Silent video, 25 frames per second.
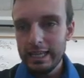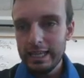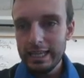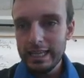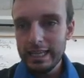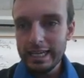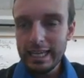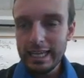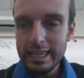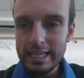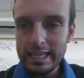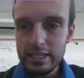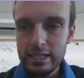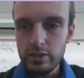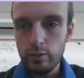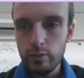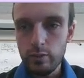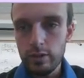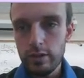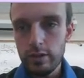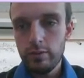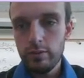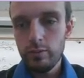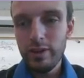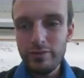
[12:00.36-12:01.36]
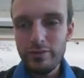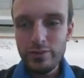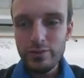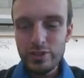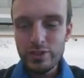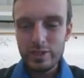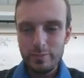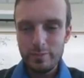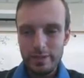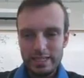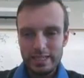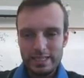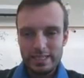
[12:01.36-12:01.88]
like this one? Well, if you
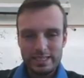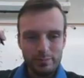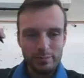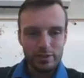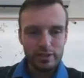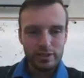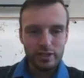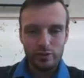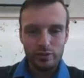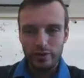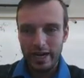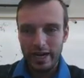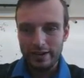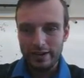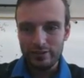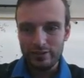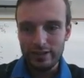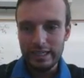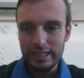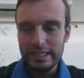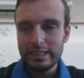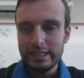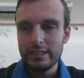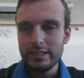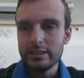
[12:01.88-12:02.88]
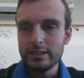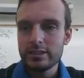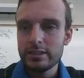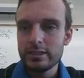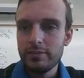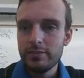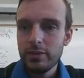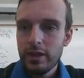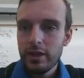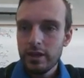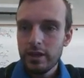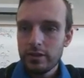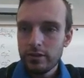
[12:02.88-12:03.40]
spin something around like this,
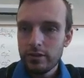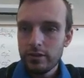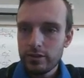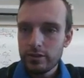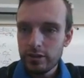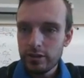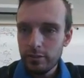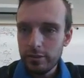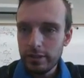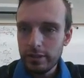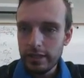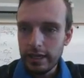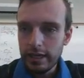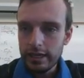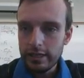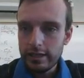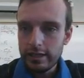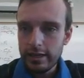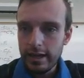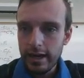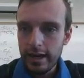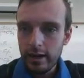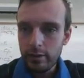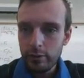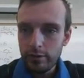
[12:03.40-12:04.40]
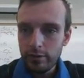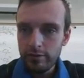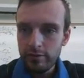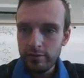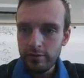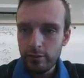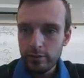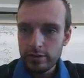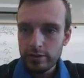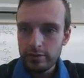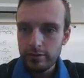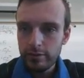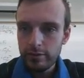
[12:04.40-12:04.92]
there's going to be a downward
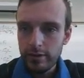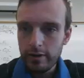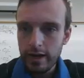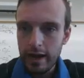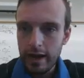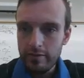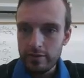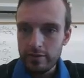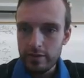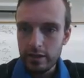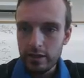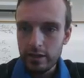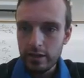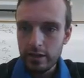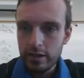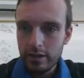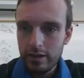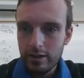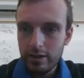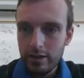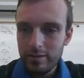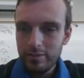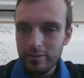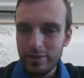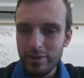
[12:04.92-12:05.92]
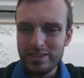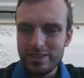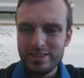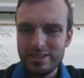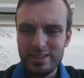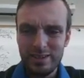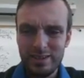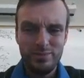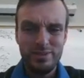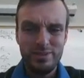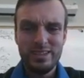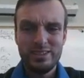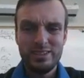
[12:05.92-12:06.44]
force of gravity, but
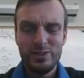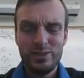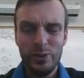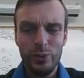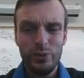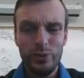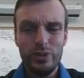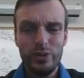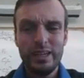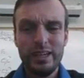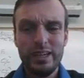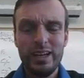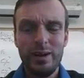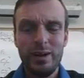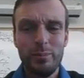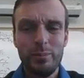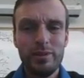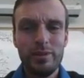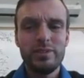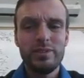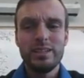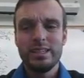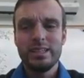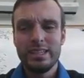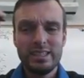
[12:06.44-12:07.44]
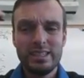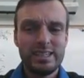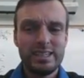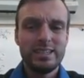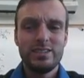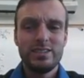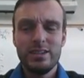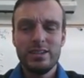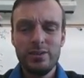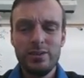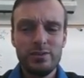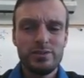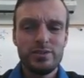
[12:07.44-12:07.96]
something is pulling it up. If it
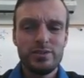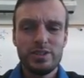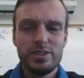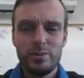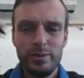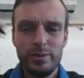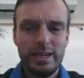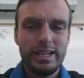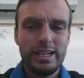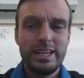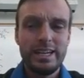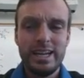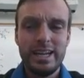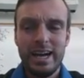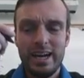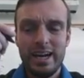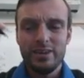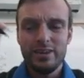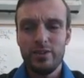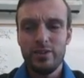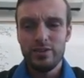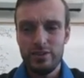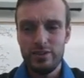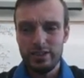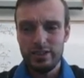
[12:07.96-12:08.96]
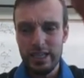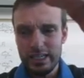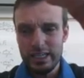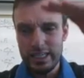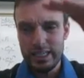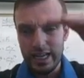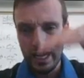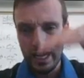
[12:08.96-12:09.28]
continues to spin and not sink